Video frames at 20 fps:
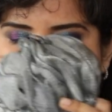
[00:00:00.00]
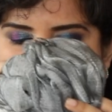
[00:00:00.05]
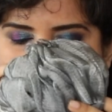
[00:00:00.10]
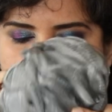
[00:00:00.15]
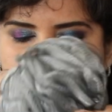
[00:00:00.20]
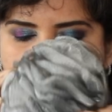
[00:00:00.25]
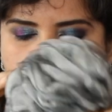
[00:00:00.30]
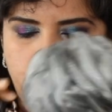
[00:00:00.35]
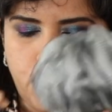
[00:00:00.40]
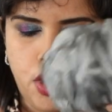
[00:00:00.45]

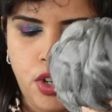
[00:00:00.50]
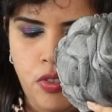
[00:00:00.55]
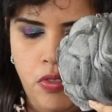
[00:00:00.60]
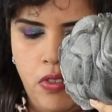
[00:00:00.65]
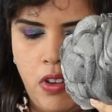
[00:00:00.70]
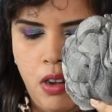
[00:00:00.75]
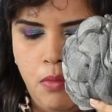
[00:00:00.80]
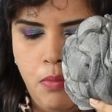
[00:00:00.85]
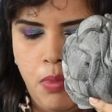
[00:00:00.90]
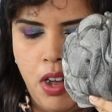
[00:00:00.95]

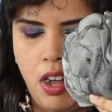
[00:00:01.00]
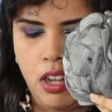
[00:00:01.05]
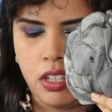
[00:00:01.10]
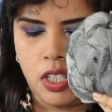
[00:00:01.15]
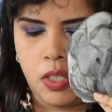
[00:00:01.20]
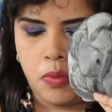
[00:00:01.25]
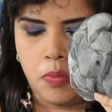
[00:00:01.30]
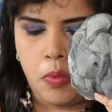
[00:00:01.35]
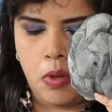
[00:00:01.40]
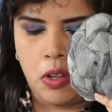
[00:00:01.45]
Natural bath
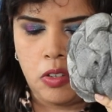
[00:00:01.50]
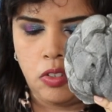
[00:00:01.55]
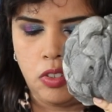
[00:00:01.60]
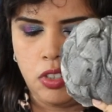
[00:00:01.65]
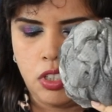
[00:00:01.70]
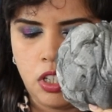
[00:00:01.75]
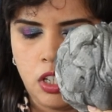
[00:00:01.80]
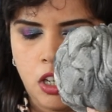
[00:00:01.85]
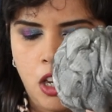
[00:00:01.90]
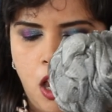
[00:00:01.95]

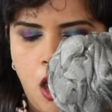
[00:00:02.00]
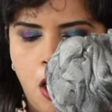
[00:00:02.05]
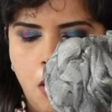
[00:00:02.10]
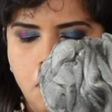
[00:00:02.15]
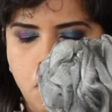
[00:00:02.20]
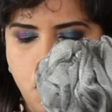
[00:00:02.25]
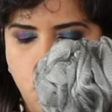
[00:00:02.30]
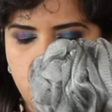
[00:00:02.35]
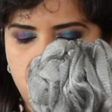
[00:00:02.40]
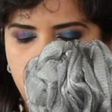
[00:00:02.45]
sponge,
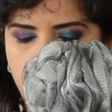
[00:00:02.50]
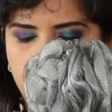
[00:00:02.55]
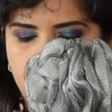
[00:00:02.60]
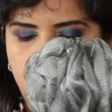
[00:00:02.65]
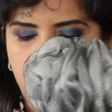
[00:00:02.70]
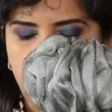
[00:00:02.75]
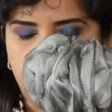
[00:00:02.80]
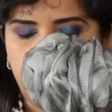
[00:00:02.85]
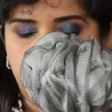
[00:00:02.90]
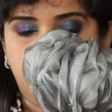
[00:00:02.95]
body
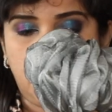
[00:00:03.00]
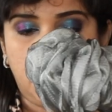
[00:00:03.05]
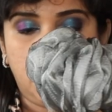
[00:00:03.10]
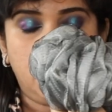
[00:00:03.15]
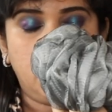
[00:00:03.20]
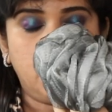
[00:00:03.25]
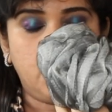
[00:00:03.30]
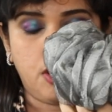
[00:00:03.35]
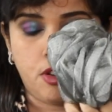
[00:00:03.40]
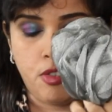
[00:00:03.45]
buffer,
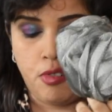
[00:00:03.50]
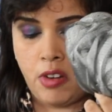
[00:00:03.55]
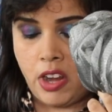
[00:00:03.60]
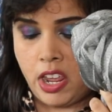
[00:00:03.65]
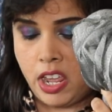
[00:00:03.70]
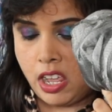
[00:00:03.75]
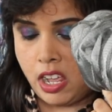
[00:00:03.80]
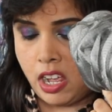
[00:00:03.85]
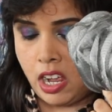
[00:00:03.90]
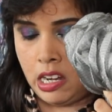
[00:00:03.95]

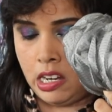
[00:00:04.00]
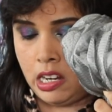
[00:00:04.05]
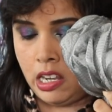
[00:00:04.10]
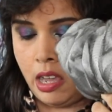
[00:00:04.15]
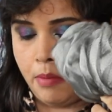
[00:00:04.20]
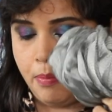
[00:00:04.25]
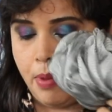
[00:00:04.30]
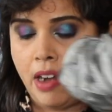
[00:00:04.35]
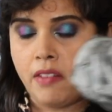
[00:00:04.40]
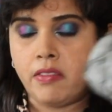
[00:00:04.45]
grey colour.
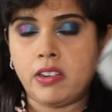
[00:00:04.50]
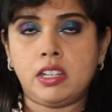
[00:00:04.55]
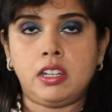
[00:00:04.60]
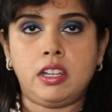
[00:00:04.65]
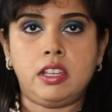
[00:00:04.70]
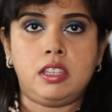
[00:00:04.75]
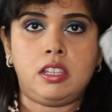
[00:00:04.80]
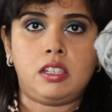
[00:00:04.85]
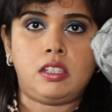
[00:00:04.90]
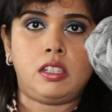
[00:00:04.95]

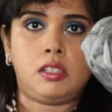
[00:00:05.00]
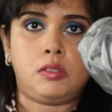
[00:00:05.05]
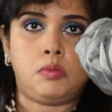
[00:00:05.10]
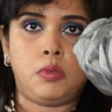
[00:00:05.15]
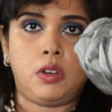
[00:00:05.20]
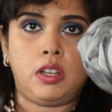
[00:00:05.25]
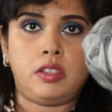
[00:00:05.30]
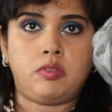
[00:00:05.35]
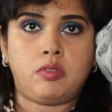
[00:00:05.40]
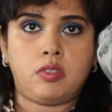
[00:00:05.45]
Apparently this is
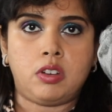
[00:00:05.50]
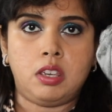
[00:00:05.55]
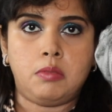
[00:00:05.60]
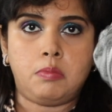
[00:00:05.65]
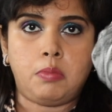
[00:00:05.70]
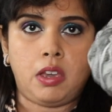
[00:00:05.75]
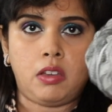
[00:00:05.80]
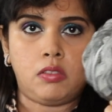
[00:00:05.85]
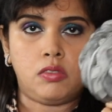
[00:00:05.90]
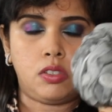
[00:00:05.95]
worth
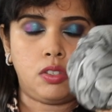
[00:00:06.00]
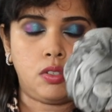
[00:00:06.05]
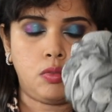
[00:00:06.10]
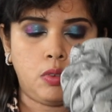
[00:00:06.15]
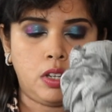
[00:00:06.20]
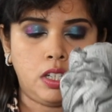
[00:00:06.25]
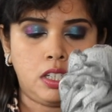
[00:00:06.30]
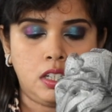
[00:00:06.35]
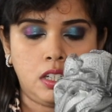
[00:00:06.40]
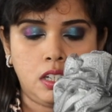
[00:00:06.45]

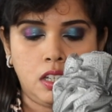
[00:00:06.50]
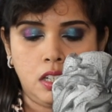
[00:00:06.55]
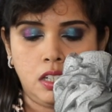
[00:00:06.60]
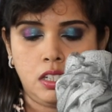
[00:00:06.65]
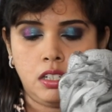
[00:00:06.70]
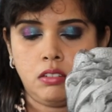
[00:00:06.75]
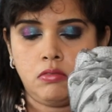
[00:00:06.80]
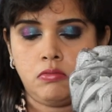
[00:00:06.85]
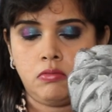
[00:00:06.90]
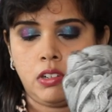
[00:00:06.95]
£3.29.
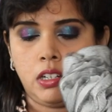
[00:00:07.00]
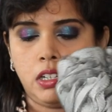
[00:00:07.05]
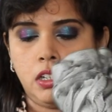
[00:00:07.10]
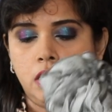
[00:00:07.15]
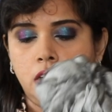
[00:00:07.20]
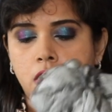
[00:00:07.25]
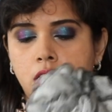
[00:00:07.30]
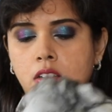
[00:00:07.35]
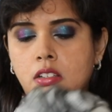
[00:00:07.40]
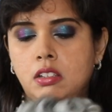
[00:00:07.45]
Really.
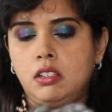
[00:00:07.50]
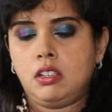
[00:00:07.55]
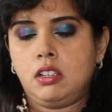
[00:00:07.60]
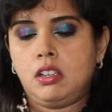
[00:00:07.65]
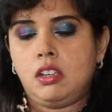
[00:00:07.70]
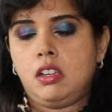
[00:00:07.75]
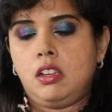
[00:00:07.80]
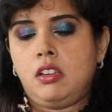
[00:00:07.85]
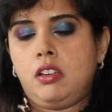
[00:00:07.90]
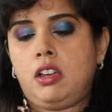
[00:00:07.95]

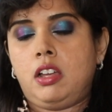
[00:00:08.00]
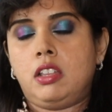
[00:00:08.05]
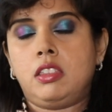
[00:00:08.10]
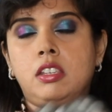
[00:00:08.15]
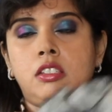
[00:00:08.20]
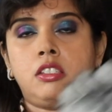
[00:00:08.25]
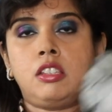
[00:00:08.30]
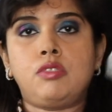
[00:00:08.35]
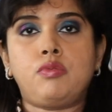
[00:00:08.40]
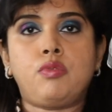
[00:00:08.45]
Uh,
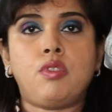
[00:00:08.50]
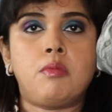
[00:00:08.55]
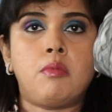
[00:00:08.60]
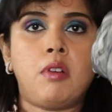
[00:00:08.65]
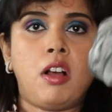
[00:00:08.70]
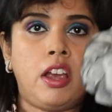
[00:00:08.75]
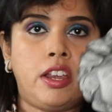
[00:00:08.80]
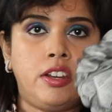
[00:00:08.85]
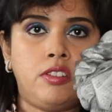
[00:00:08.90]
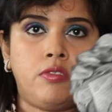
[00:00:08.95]
this is from
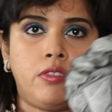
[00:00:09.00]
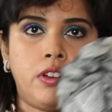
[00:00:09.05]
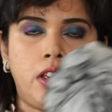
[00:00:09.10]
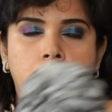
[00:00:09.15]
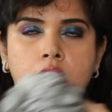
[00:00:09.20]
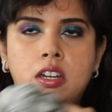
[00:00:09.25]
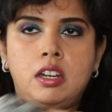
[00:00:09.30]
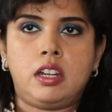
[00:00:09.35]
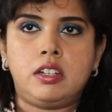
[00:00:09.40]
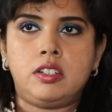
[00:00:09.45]

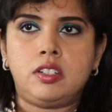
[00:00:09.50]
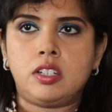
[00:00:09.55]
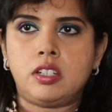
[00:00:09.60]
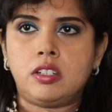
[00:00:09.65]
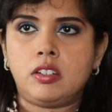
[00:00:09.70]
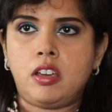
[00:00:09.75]
Hydrea London.